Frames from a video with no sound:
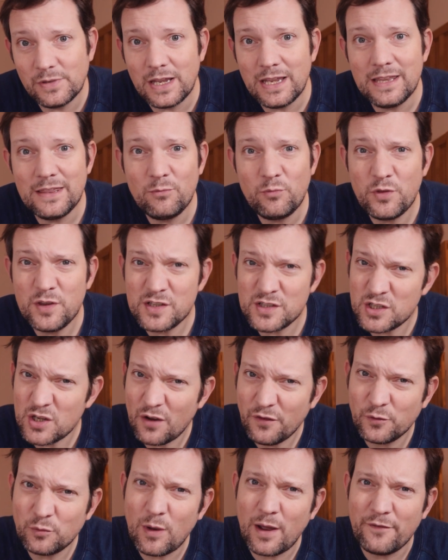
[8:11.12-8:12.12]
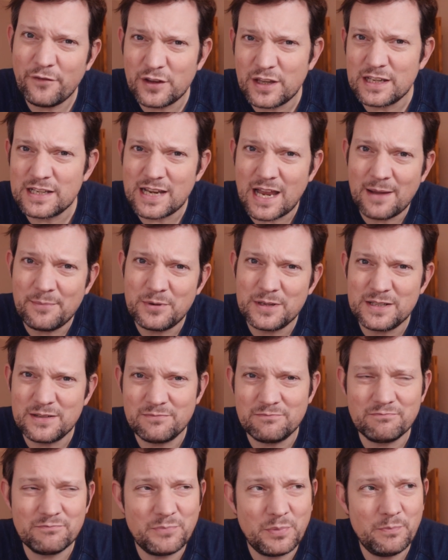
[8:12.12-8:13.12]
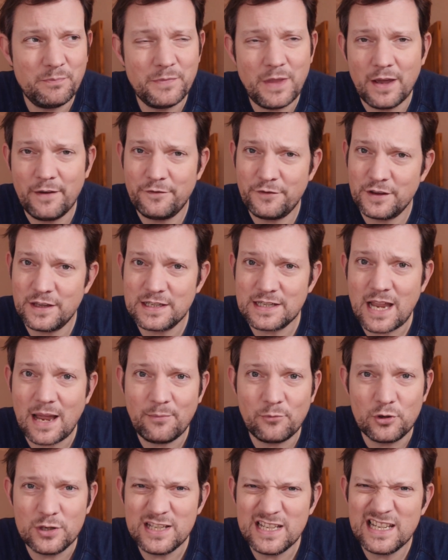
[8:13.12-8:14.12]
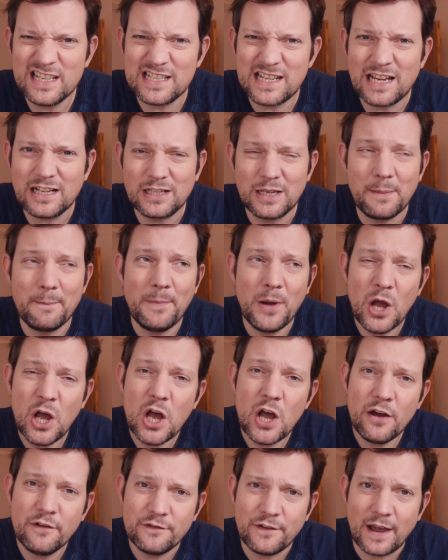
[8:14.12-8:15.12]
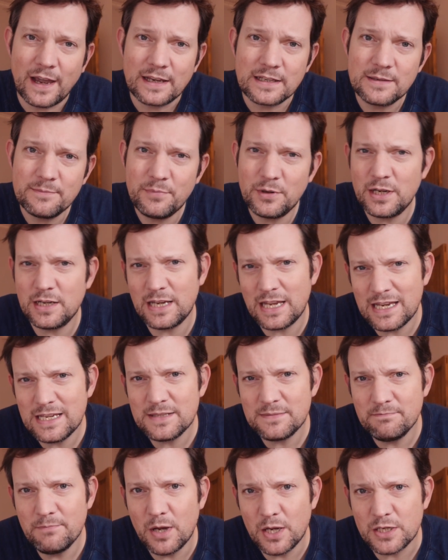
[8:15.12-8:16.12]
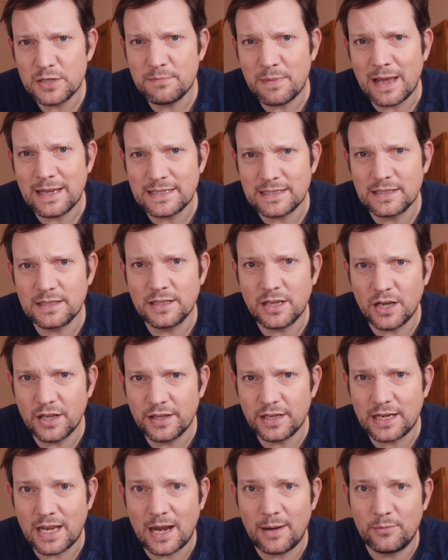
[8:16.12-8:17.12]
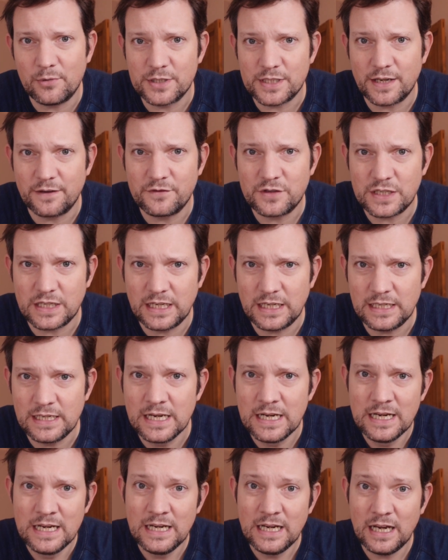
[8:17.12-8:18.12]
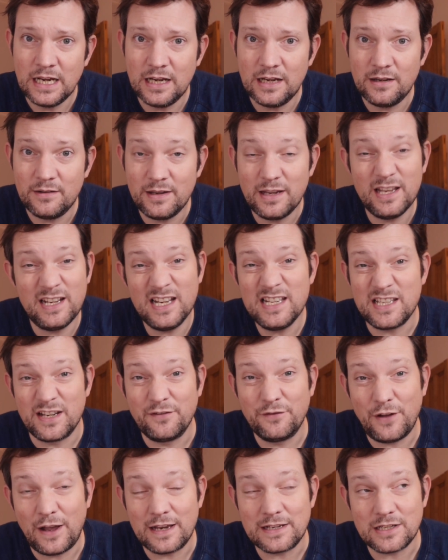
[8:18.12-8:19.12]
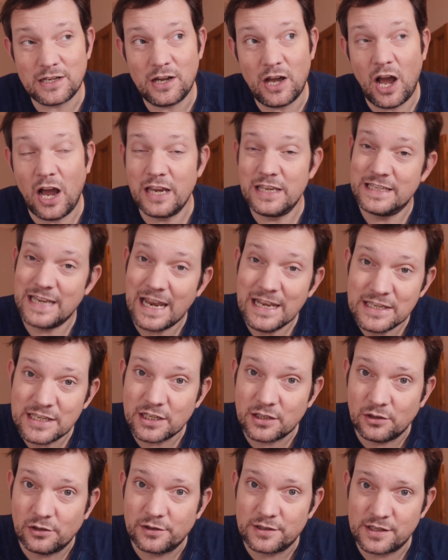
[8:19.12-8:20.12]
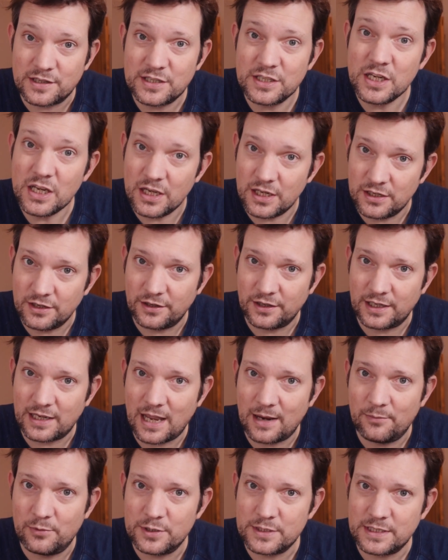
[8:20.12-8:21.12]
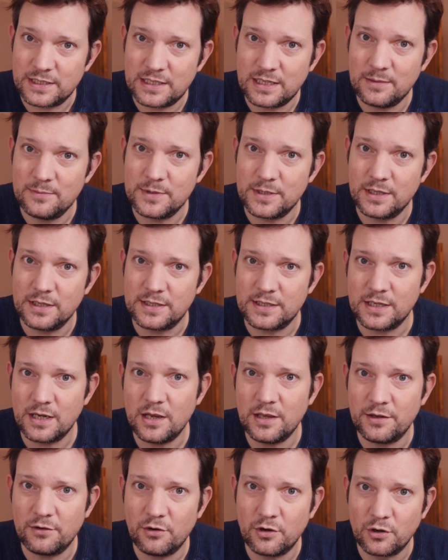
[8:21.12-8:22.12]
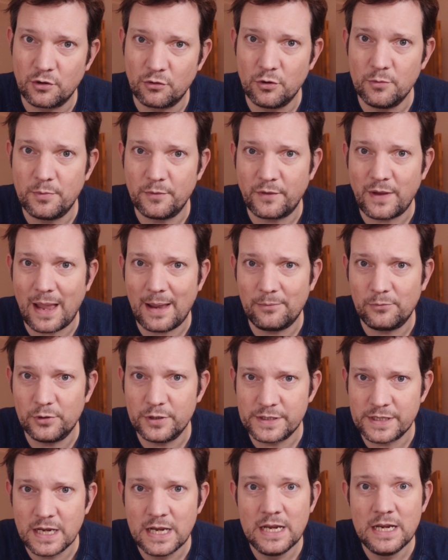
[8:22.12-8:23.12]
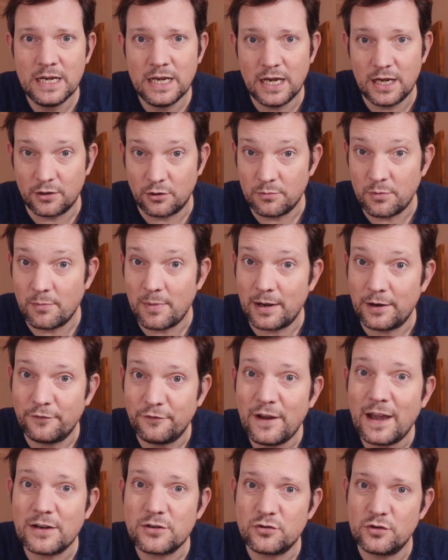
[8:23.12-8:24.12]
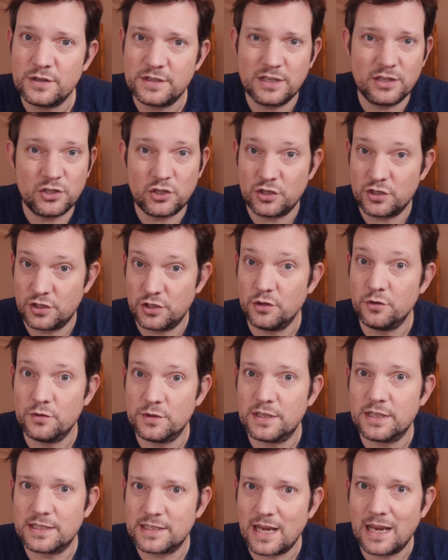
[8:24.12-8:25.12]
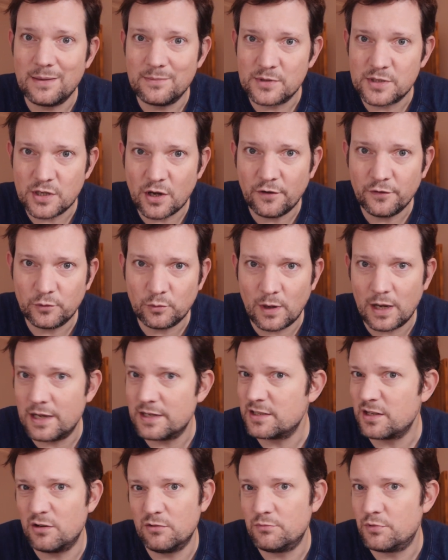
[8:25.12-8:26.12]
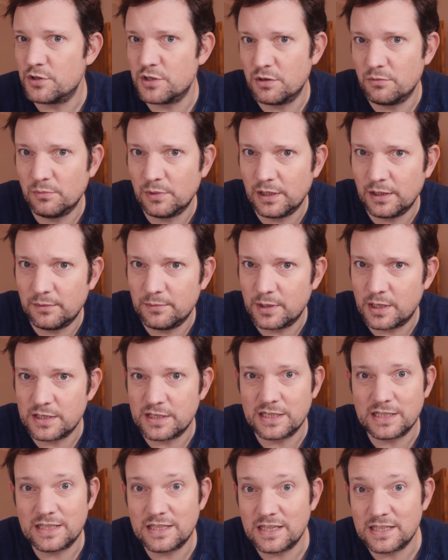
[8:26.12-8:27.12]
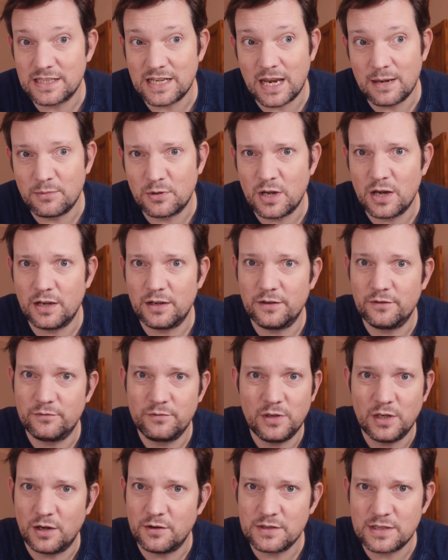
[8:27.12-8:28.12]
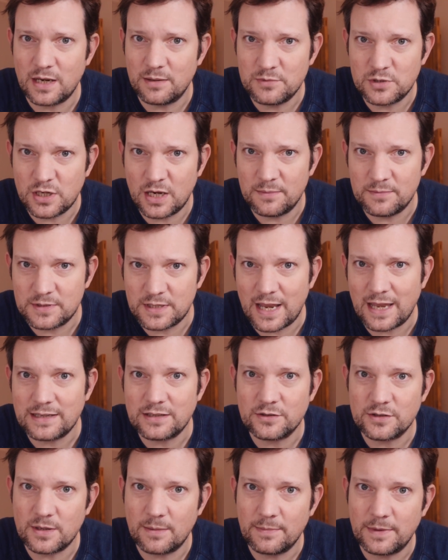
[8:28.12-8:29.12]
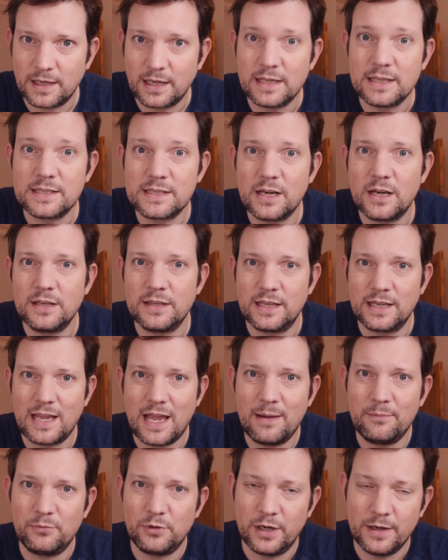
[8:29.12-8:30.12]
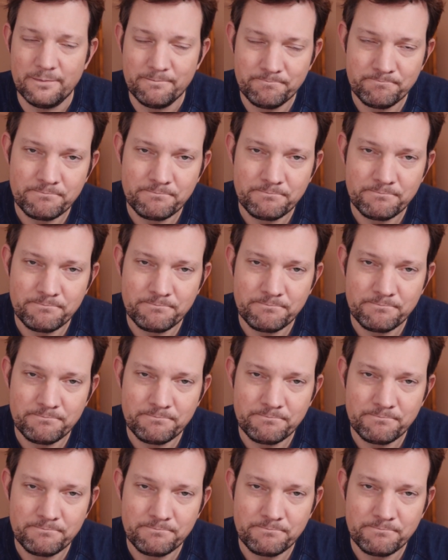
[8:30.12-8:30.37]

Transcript: the software for this app isn't, uh, for this camera isn't exactly perfect, but it is much better than other cameras I've seen. Uh, it is in fact identical to certain other cameras. It seems that uh, there are a group of cameras, a group of manufacturers that just use the same software. So presumably because it's the same kind of, you know, same chipset or something inside the camera.